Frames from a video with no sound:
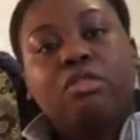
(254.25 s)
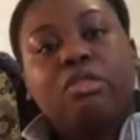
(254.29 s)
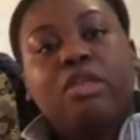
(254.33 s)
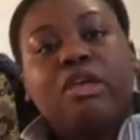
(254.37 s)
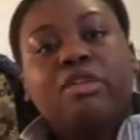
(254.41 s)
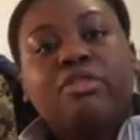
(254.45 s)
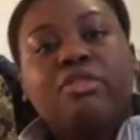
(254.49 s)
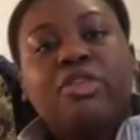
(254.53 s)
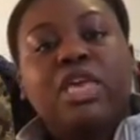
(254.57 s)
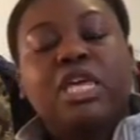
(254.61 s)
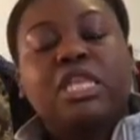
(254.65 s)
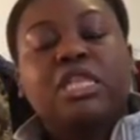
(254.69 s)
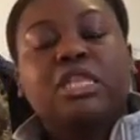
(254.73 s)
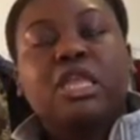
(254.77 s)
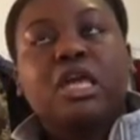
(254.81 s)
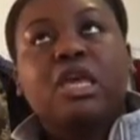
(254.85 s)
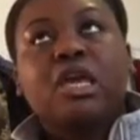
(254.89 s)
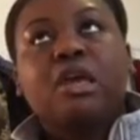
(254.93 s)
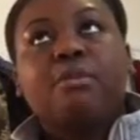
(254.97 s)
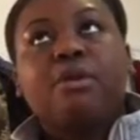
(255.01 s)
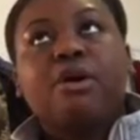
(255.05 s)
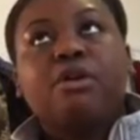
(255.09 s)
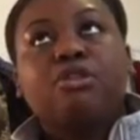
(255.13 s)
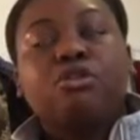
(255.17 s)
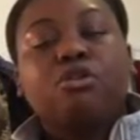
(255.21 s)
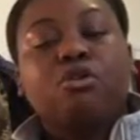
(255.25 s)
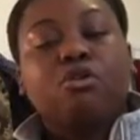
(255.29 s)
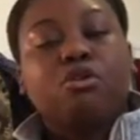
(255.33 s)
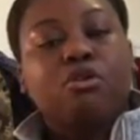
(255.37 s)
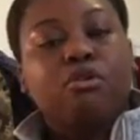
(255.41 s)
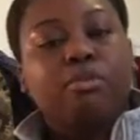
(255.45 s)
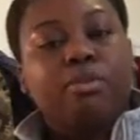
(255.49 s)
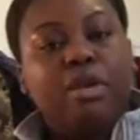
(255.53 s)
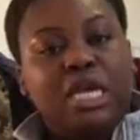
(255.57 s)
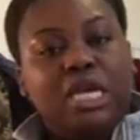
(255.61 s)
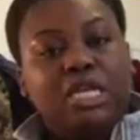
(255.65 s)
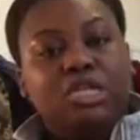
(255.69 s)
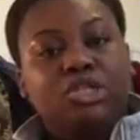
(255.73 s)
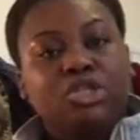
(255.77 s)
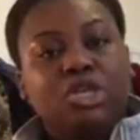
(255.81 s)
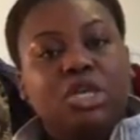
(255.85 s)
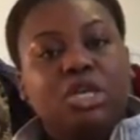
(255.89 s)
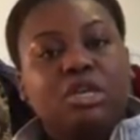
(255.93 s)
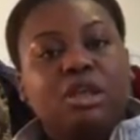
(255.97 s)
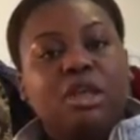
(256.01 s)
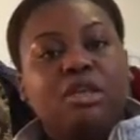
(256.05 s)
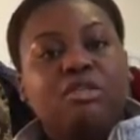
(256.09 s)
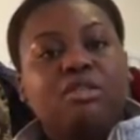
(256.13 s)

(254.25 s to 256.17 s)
Like they think about the whole patient,